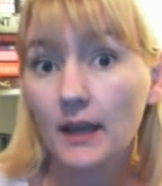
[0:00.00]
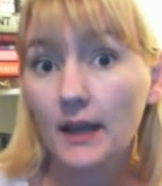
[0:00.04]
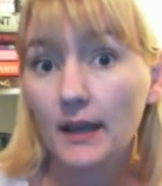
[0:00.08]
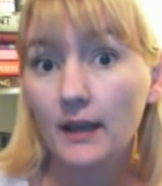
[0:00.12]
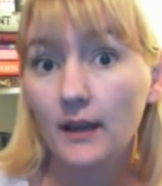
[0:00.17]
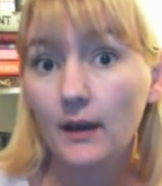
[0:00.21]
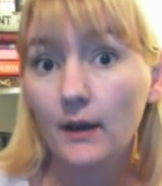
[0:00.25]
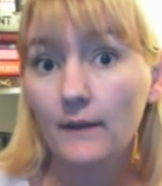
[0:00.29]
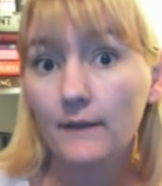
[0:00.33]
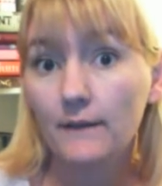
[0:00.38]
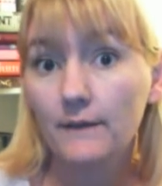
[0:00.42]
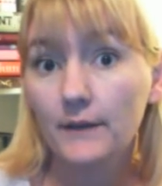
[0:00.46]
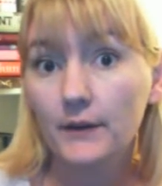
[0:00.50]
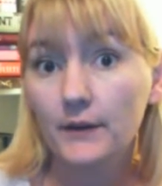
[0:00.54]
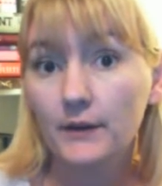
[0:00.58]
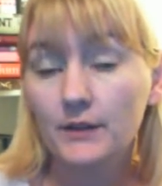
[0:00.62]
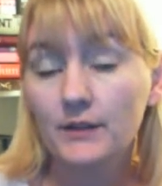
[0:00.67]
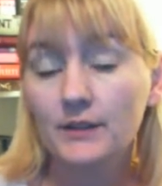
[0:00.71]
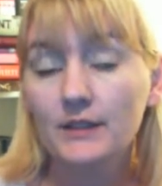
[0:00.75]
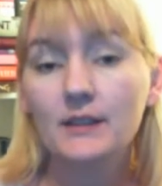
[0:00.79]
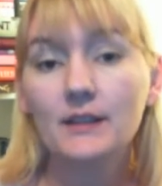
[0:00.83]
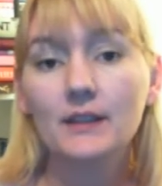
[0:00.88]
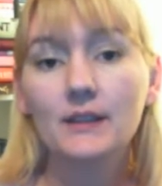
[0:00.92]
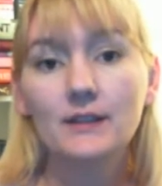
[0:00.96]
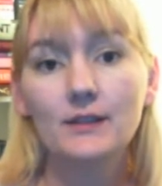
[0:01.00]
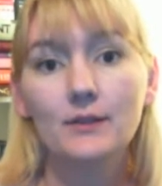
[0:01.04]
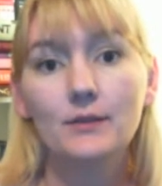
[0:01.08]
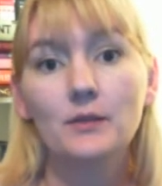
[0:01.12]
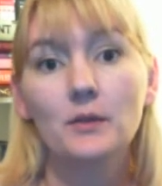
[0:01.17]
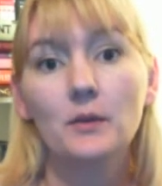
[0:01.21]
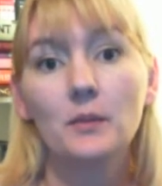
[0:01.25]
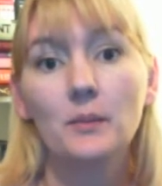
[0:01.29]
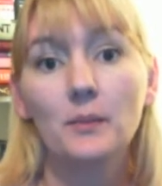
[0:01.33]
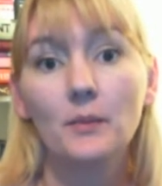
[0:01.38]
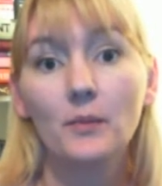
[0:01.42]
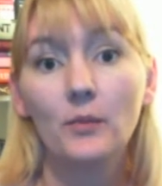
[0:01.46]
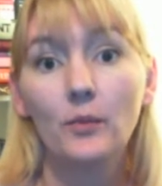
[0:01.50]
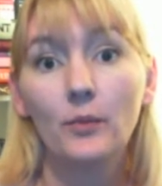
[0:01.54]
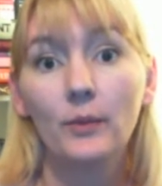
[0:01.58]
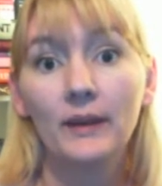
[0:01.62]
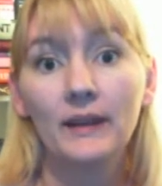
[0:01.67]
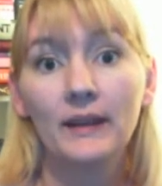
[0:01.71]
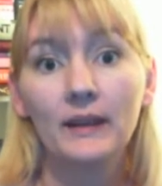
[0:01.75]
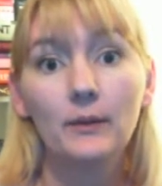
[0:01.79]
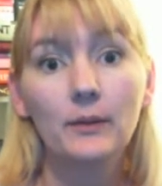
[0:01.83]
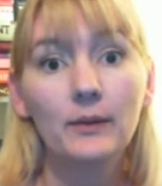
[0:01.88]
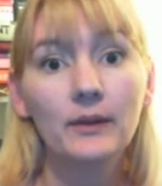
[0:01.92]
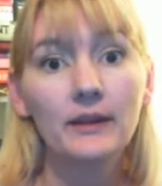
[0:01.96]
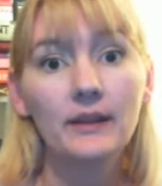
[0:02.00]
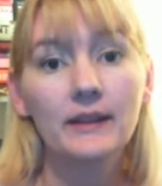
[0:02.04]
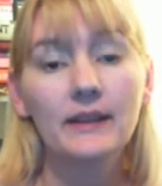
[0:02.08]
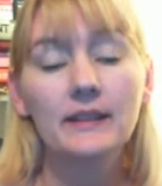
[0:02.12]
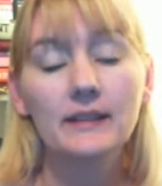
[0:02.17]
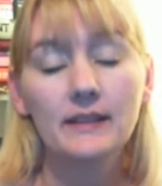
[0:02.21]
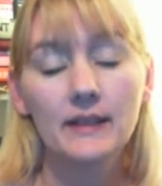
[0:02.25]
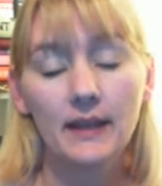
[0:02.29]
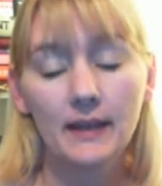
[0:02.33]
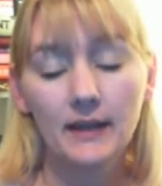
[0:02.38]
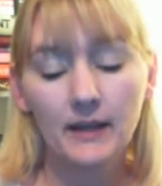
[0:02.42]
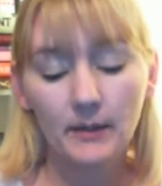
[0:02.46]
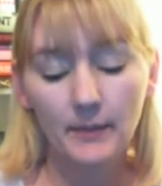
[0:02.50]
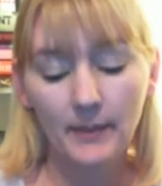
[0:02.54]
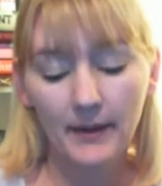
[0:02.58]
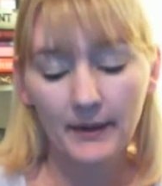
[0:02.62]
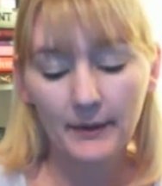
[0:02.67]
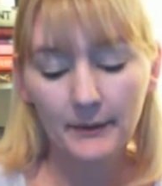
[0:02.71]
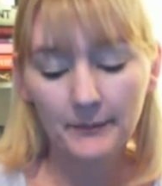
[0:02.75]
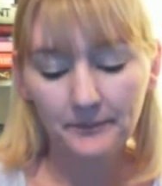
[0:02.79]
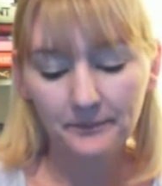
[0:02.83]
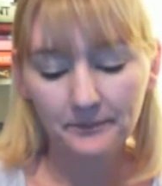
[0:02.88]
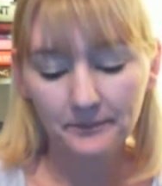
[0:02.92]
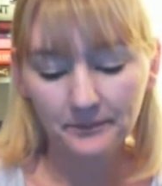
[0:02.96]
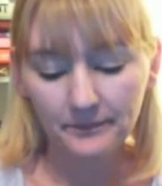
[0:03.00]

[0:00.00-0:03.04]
I got first because those are really, really excited about.